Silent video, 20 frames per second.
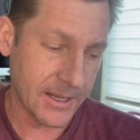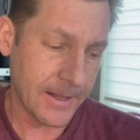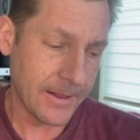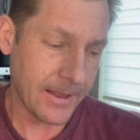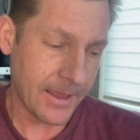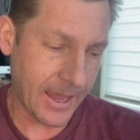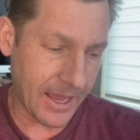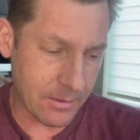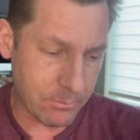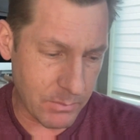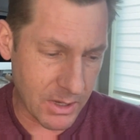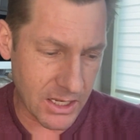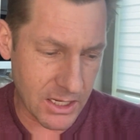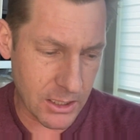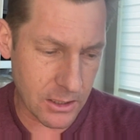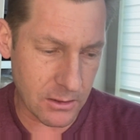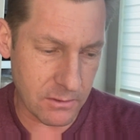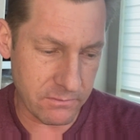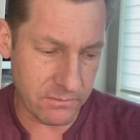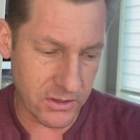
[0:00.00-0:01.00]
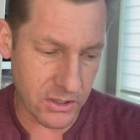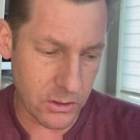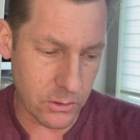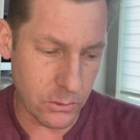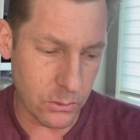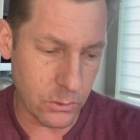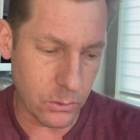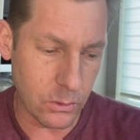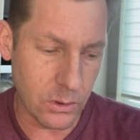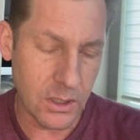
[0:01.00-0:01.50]
And many of
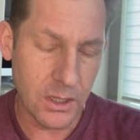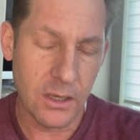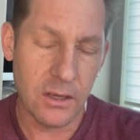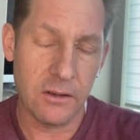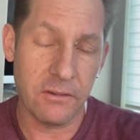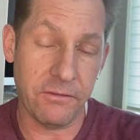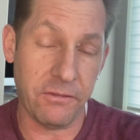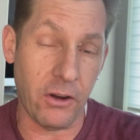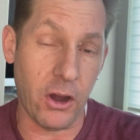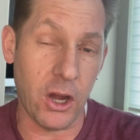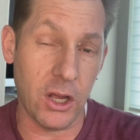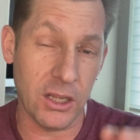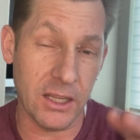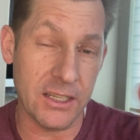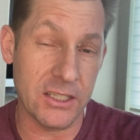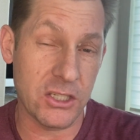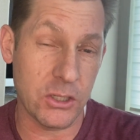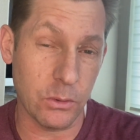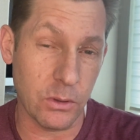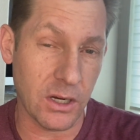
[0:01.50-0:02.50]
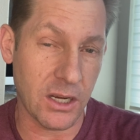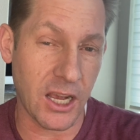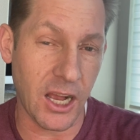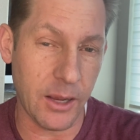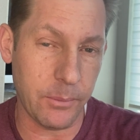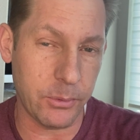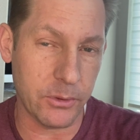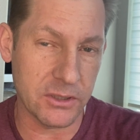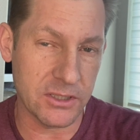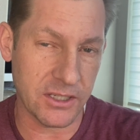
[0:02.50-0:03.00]
you fall into a
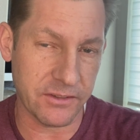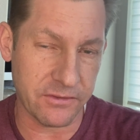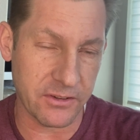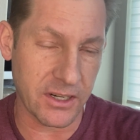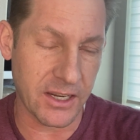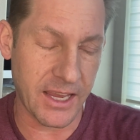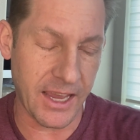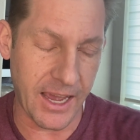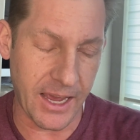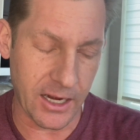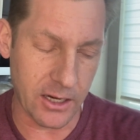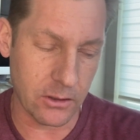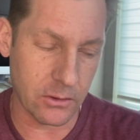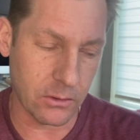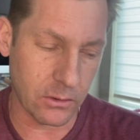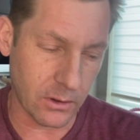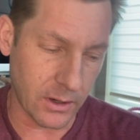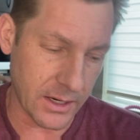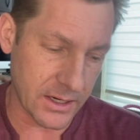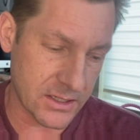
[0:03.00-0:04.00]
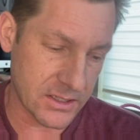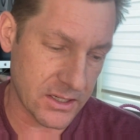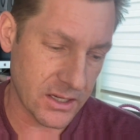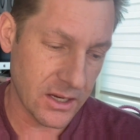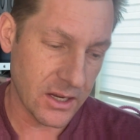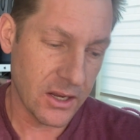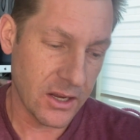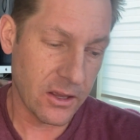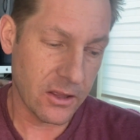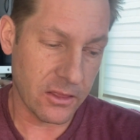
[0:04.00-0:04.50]
couple different categories.
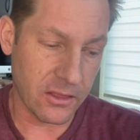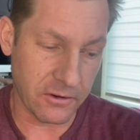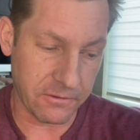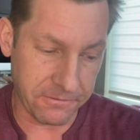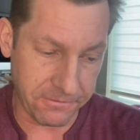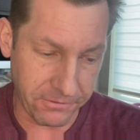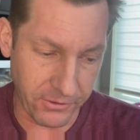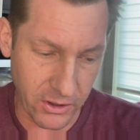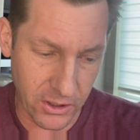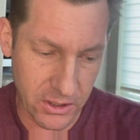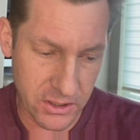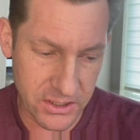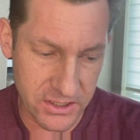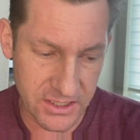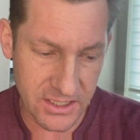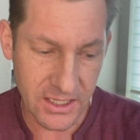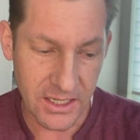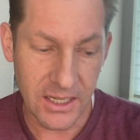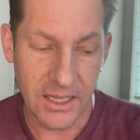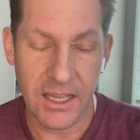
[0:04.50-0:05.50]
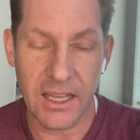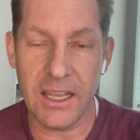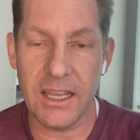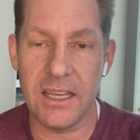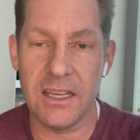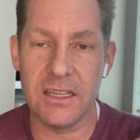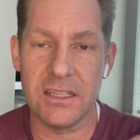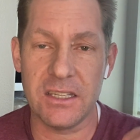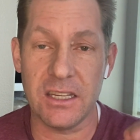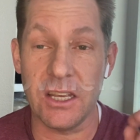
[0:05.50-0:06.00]
The first
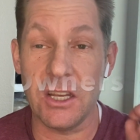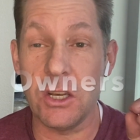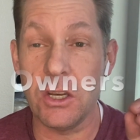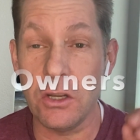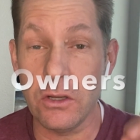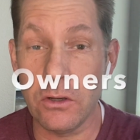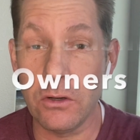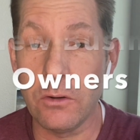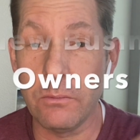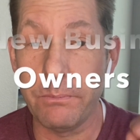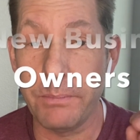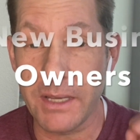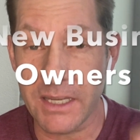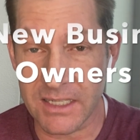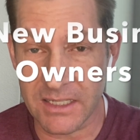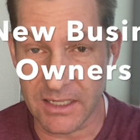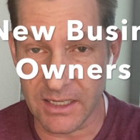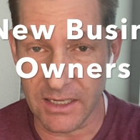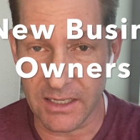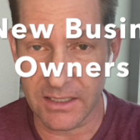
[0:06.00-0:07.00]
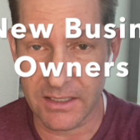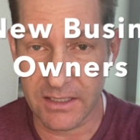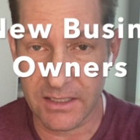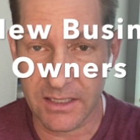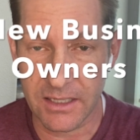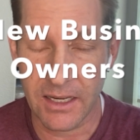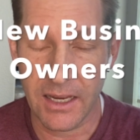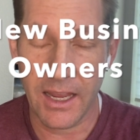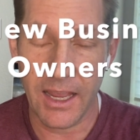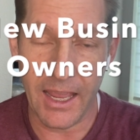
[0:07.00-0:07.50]
is a new
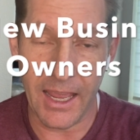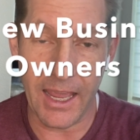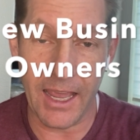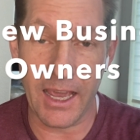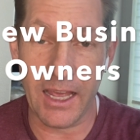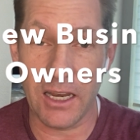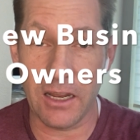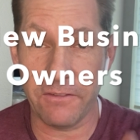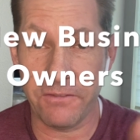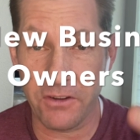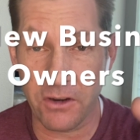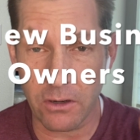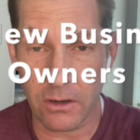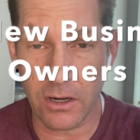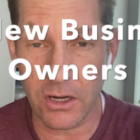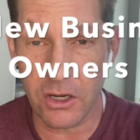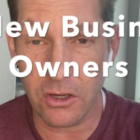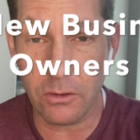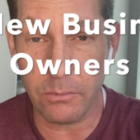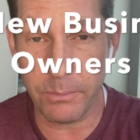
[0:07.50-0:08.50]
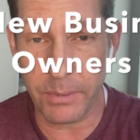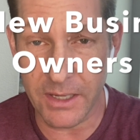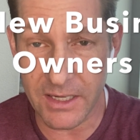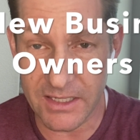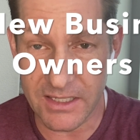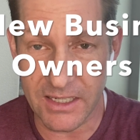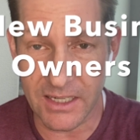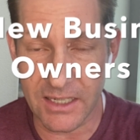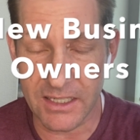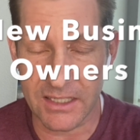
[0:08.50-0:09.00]
business. And if you're a new
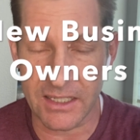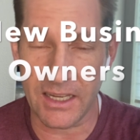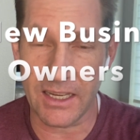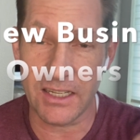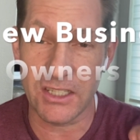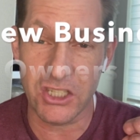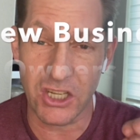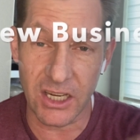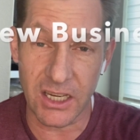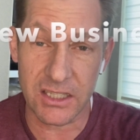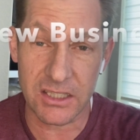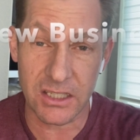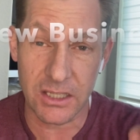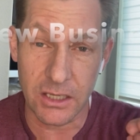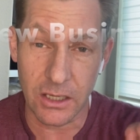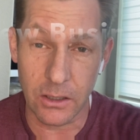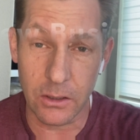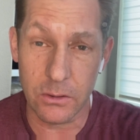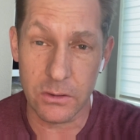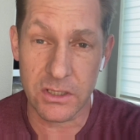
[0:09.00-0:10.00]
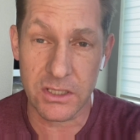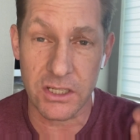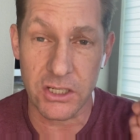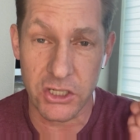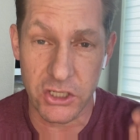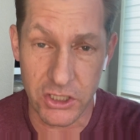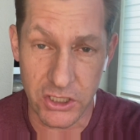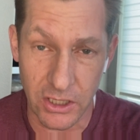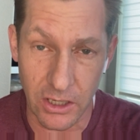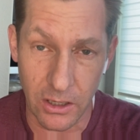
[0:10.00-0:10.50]
business, it just goes to
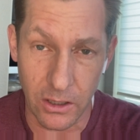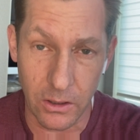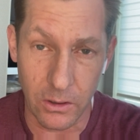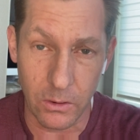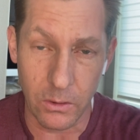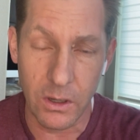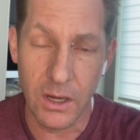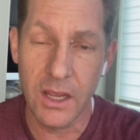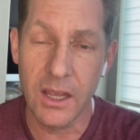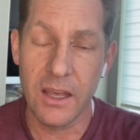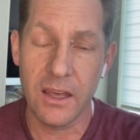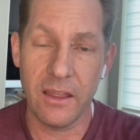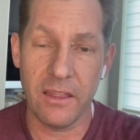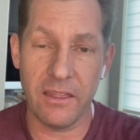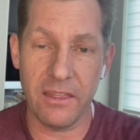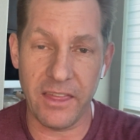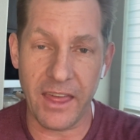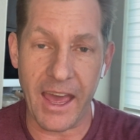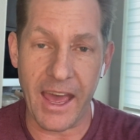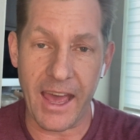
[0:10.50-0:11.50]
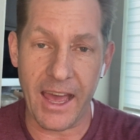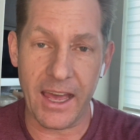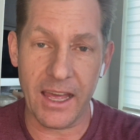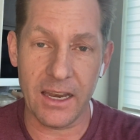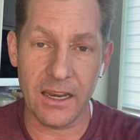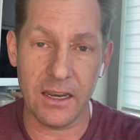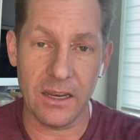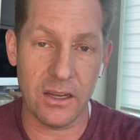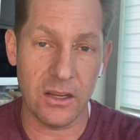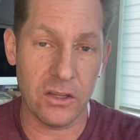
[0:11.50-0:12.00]
show
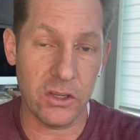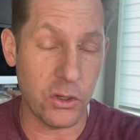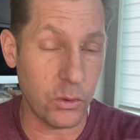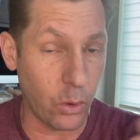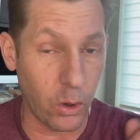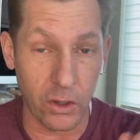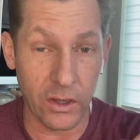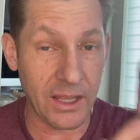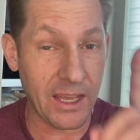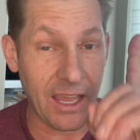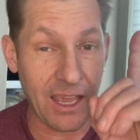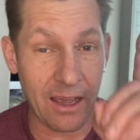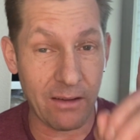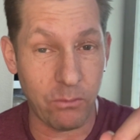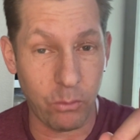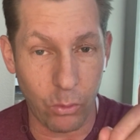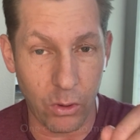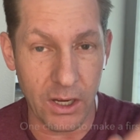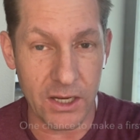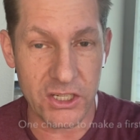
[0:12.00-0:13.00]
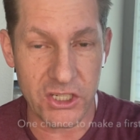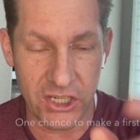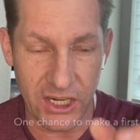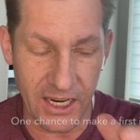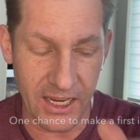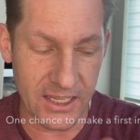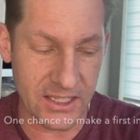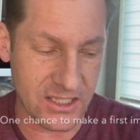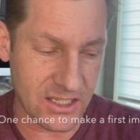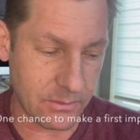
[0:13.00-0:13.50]
that you only have one
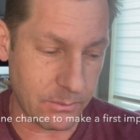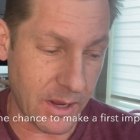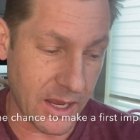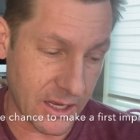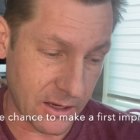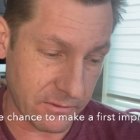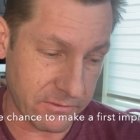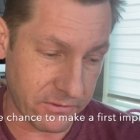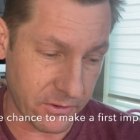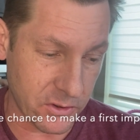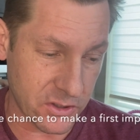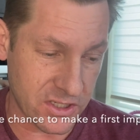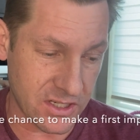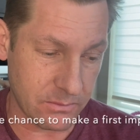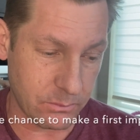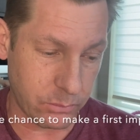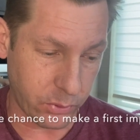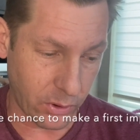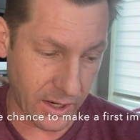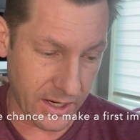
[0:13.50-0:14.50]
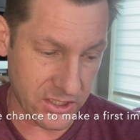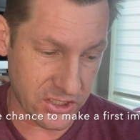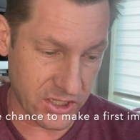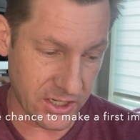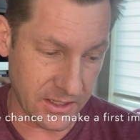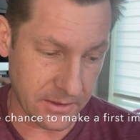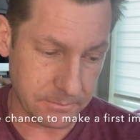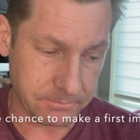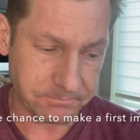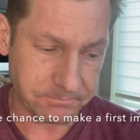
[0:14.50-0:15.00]
chance to make a first impression.